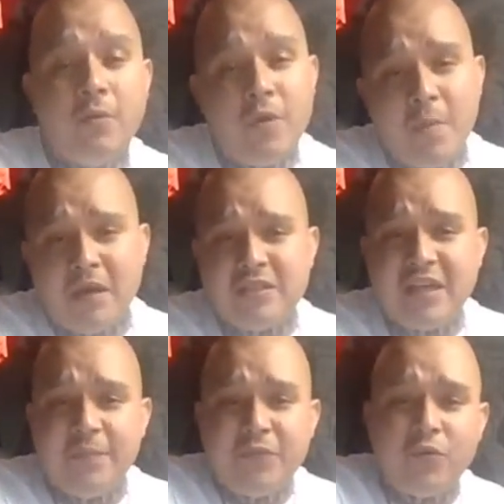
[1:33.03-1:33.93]
We might
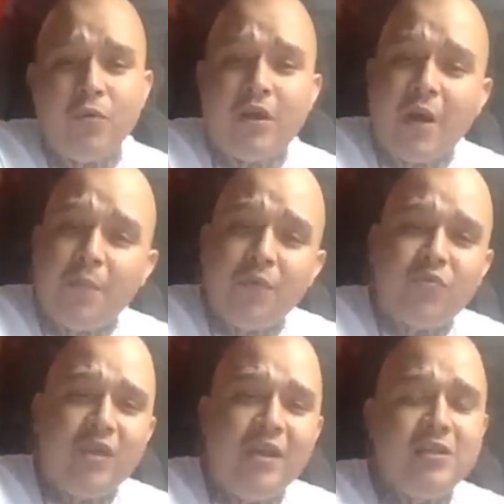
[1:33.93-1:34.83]
skip through a couple of
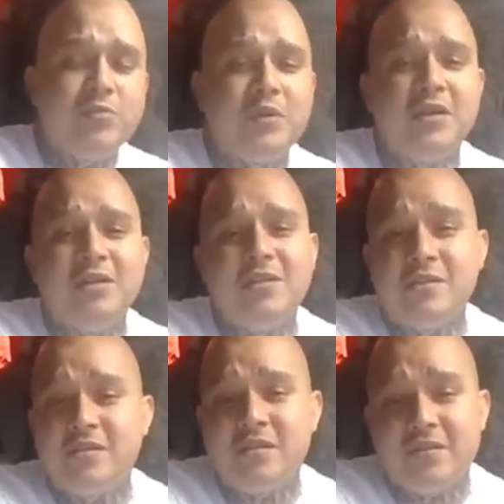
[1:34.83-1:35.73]
things
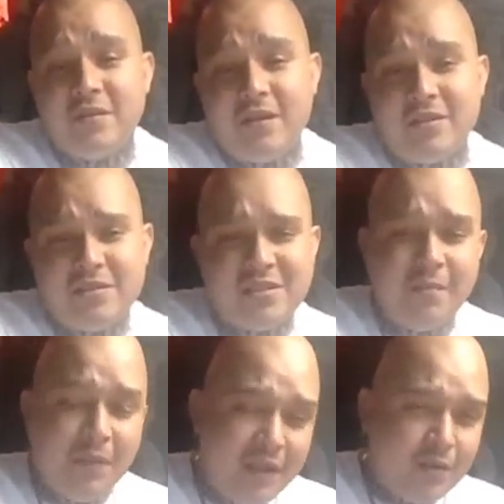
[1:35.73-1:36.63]
because it
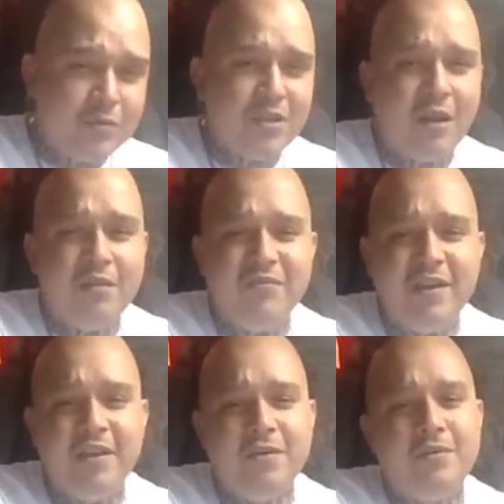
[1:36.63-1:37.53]
seemed like it was a long
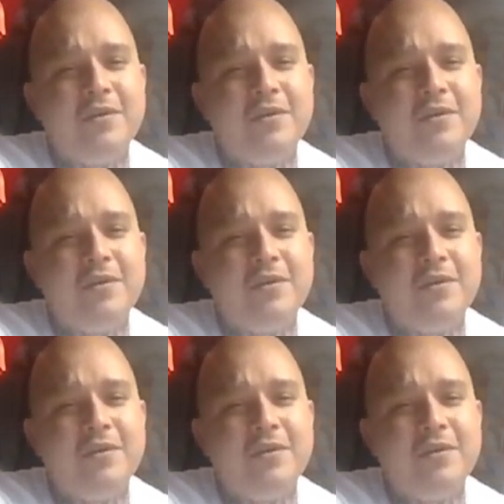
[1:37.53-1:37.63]
video,